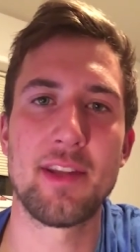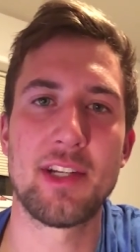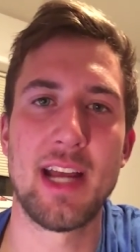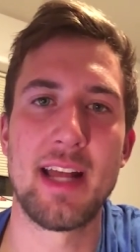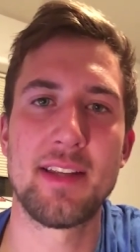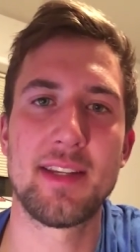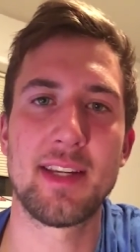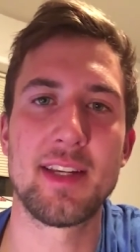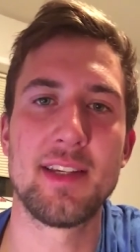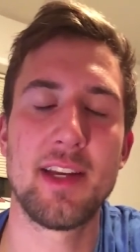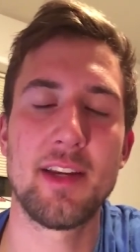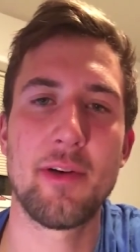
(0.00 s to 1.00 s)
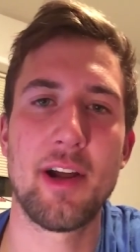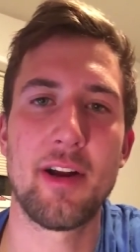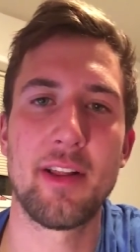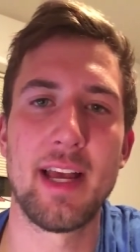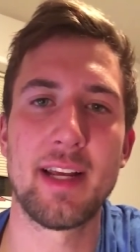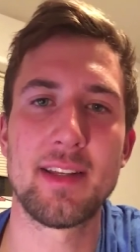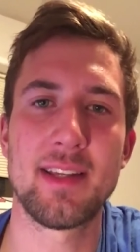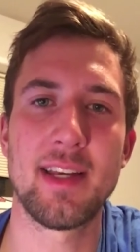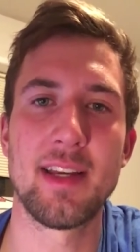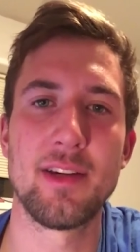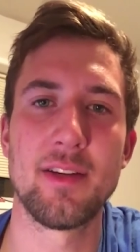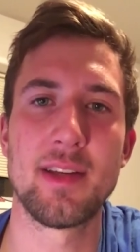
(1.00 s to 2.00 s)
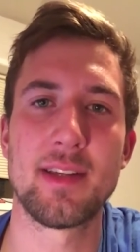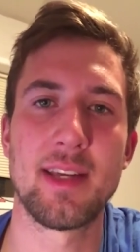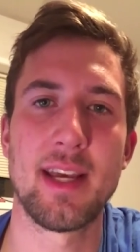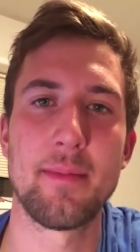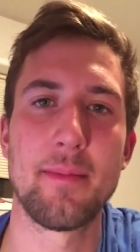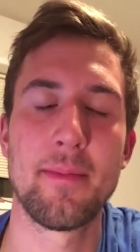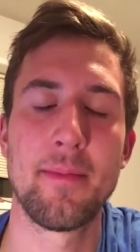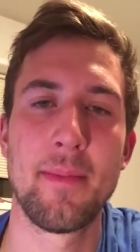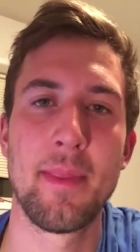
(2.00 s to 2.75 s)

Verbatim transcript: have the chance to continue on our legacy and do the same.